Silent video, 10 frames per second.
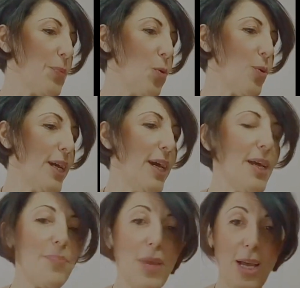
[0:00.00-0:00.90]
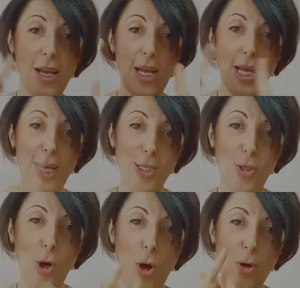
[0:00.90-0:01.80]
Okay,
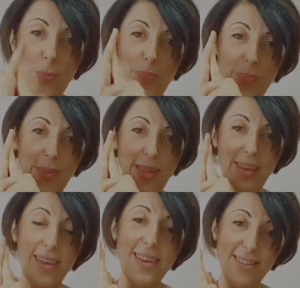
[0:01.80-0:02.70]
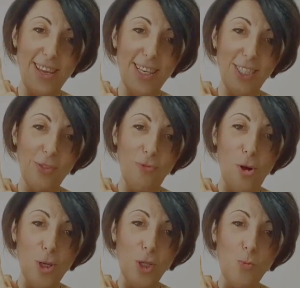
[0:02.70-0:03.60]
so in this
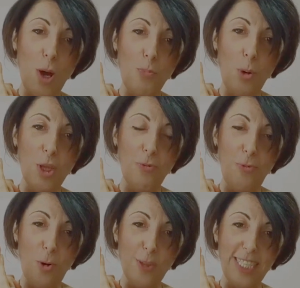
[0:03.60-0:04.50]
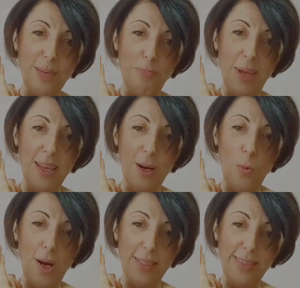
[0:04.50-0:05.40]
version 1.14 beta
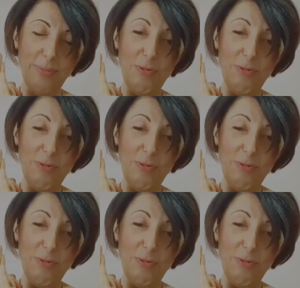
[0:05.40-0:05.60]
1